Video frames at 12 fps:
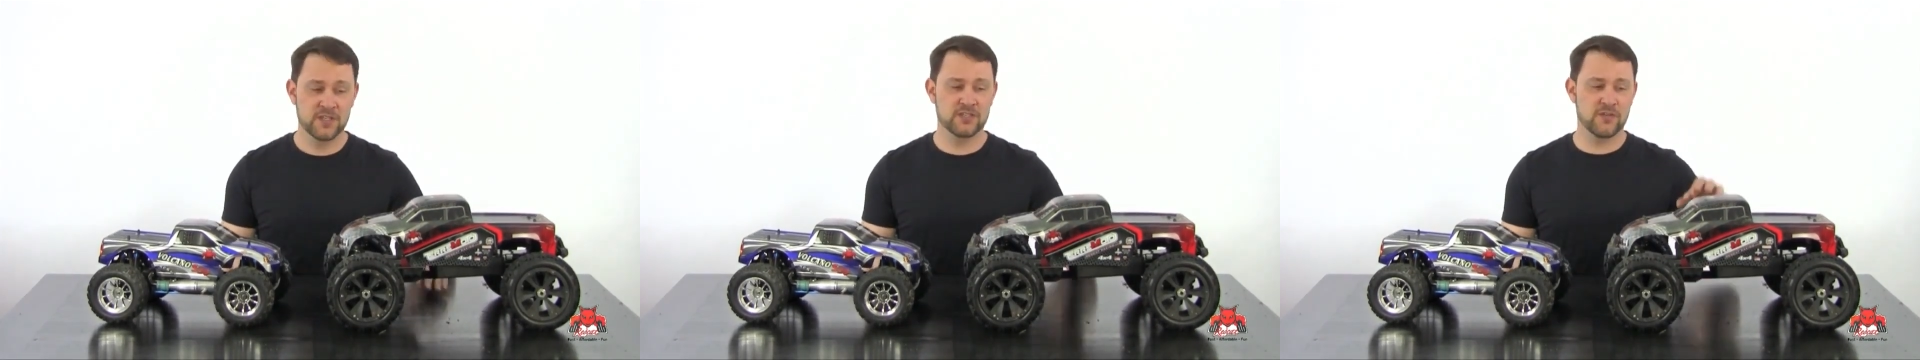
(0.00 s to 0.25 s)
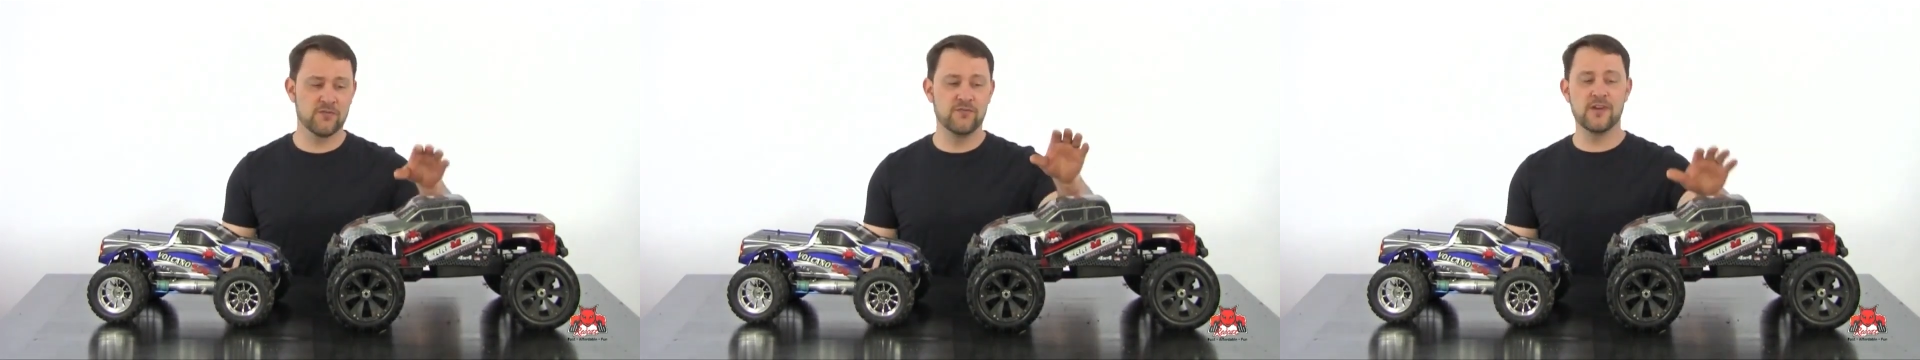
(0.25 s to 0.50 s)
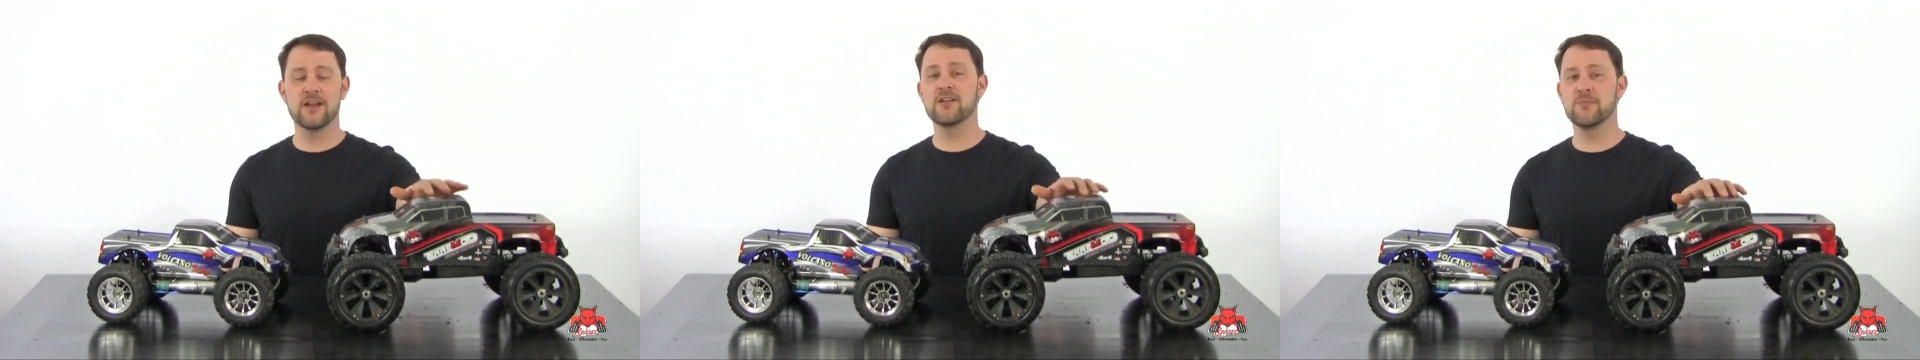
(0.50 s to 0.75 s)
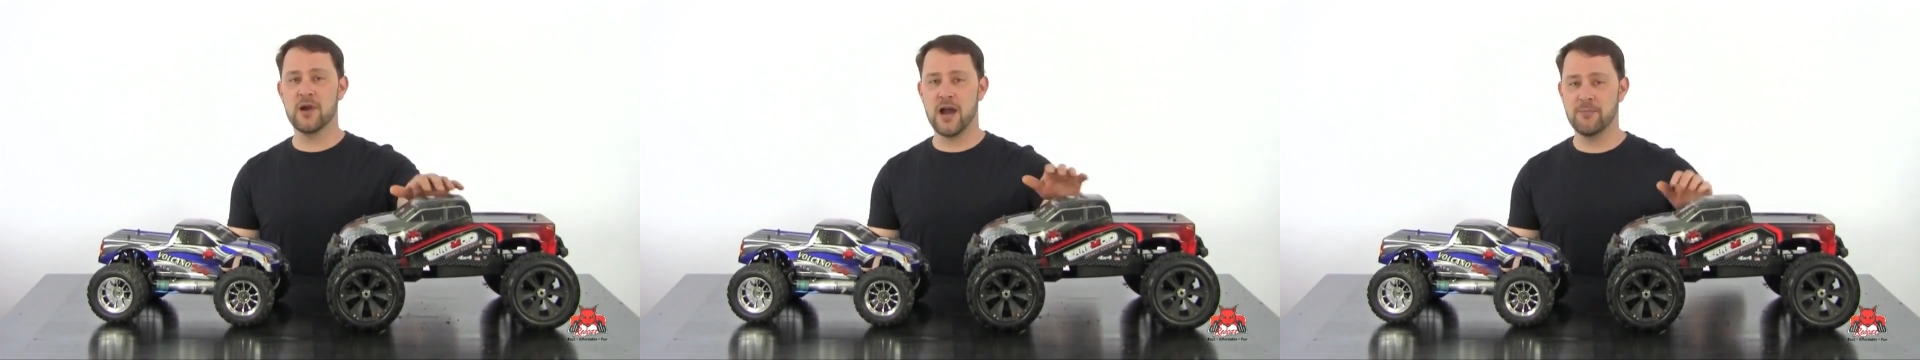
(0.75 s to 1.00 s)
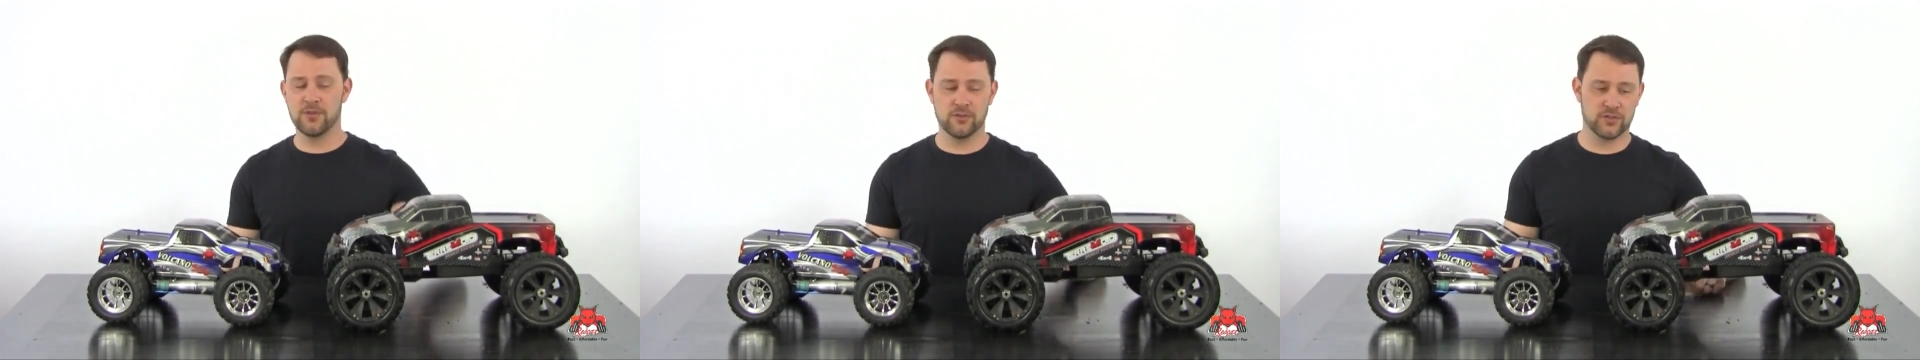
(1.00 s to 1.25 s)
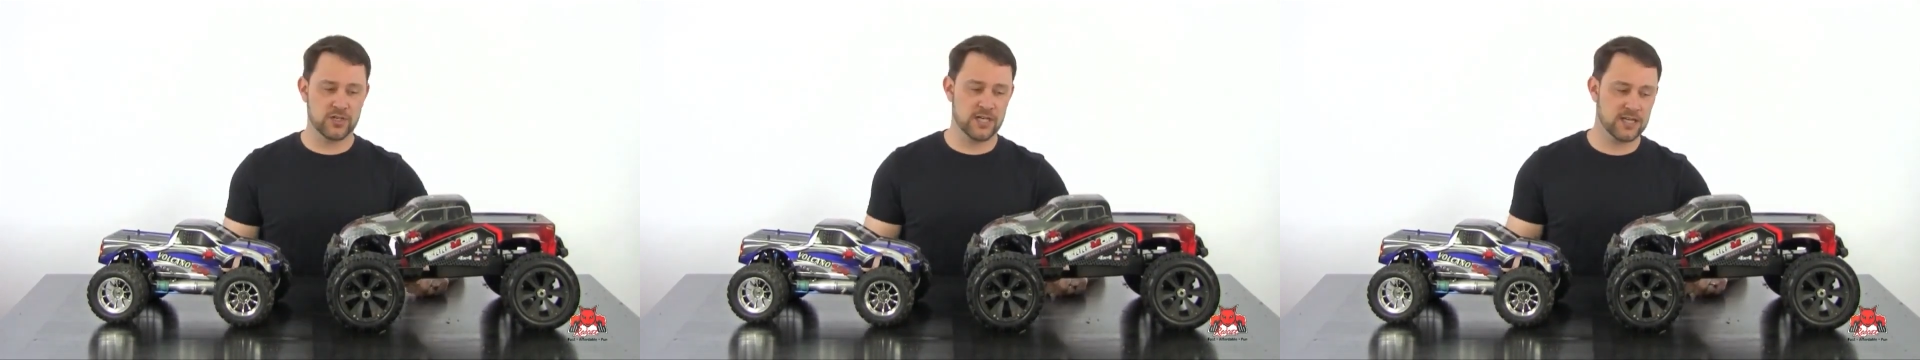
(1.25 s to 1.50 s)
This is a very
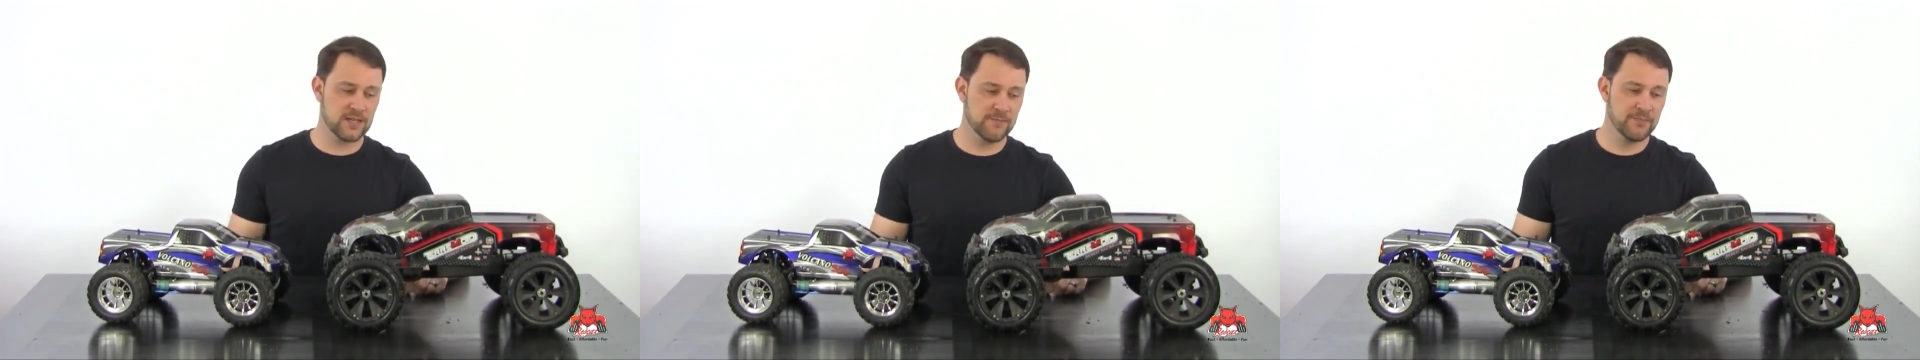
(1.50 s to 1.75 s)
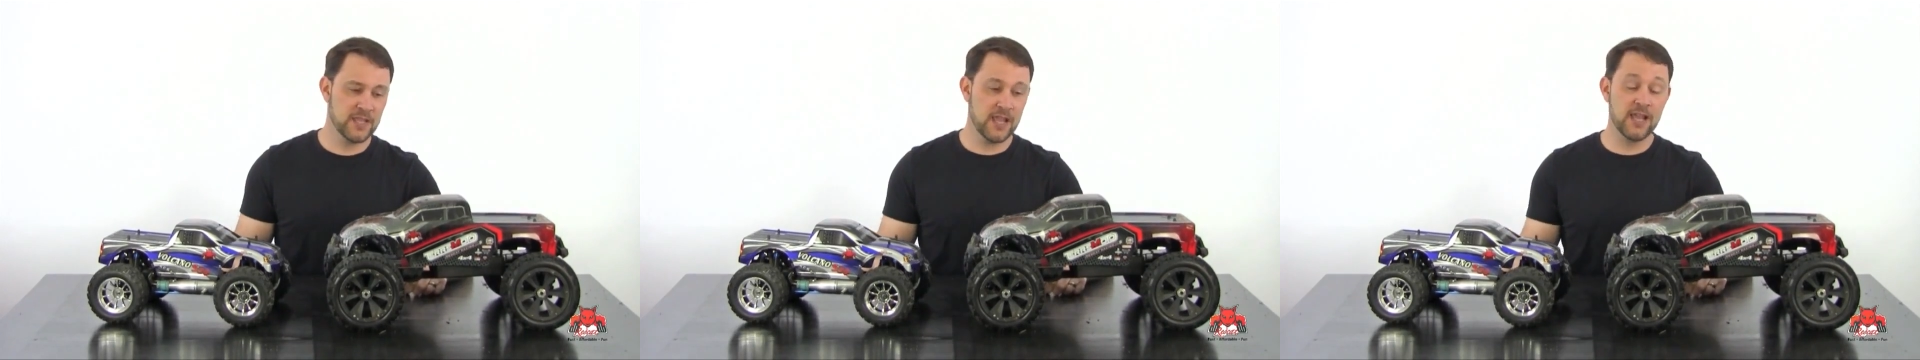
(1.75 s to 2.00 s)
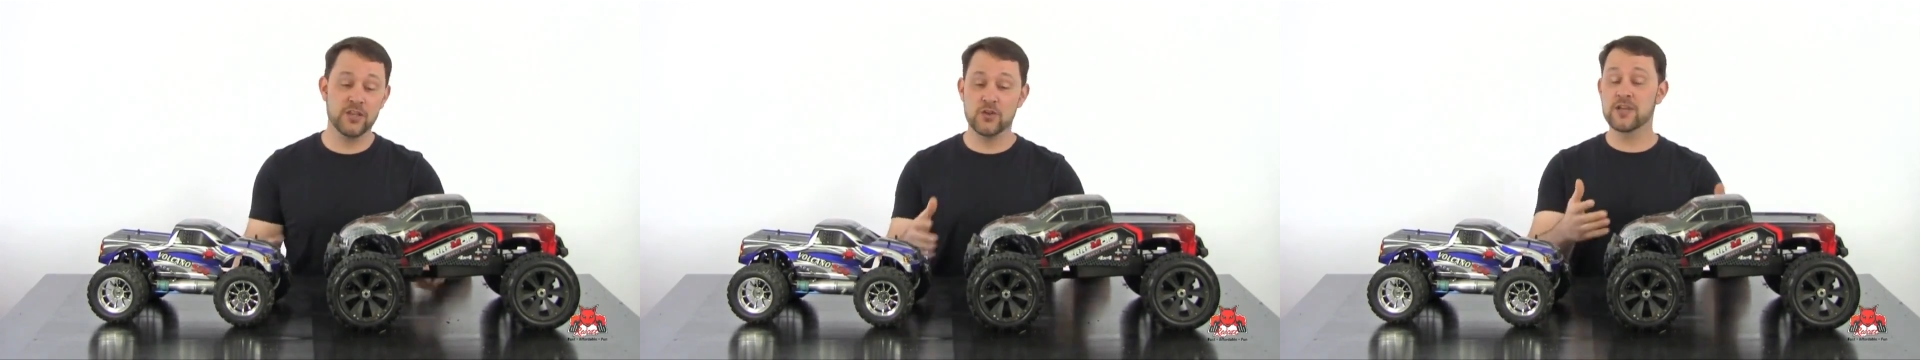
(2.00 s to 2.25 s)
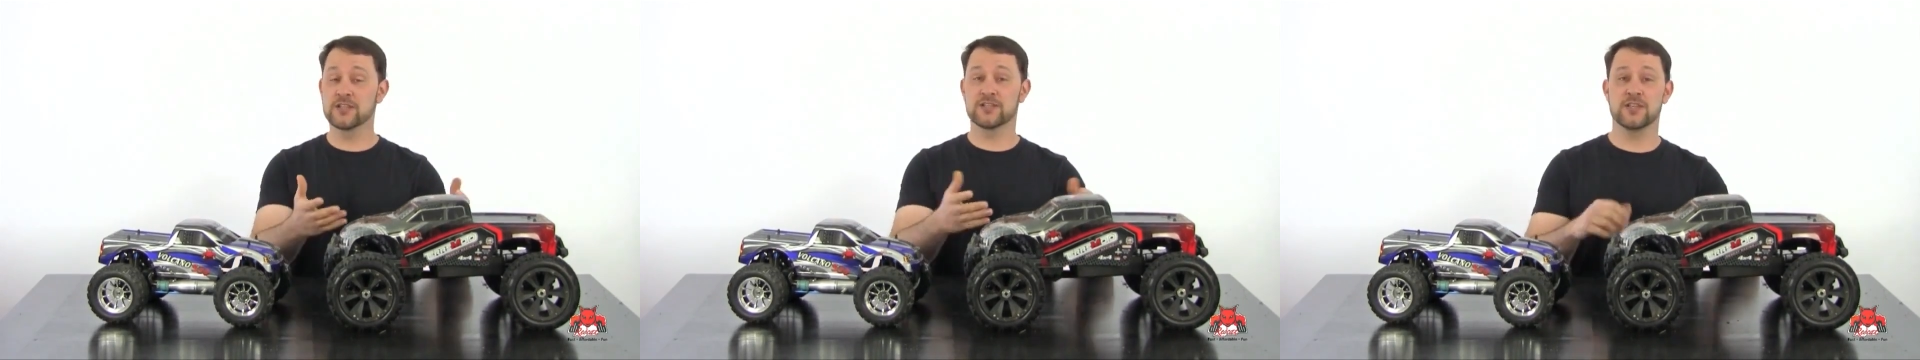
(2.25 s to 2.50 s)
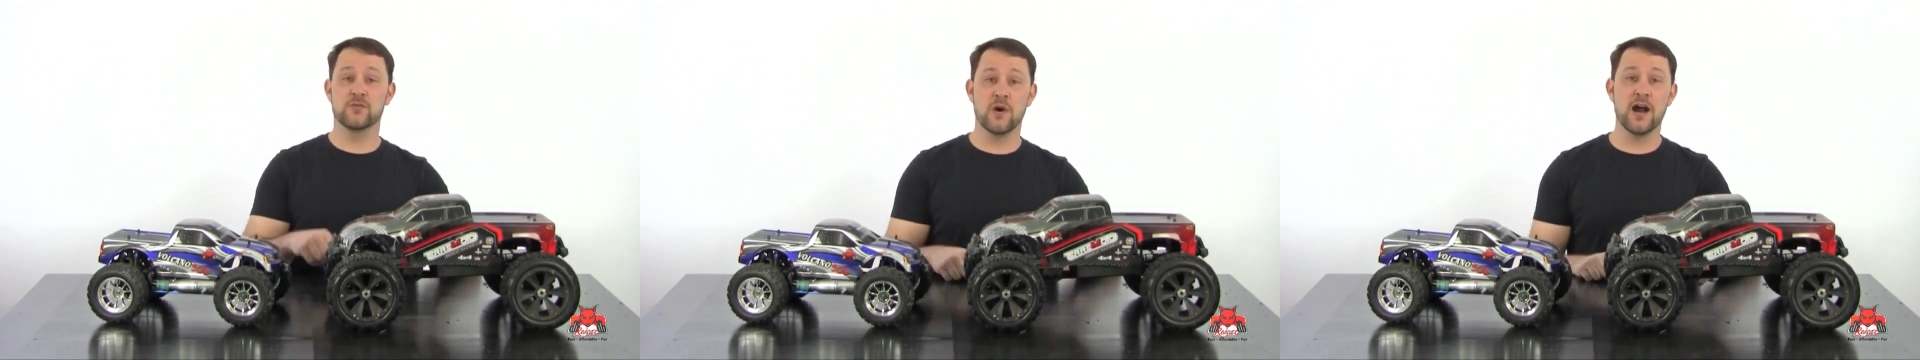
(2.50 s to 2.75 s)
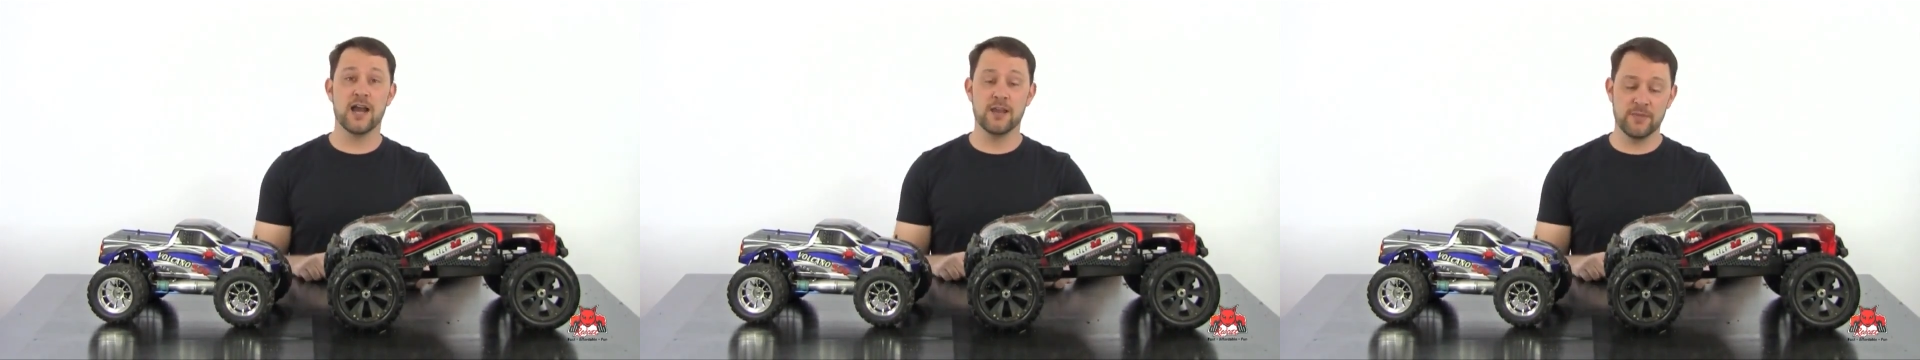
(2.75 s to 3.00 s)
popular truck, and you can see why.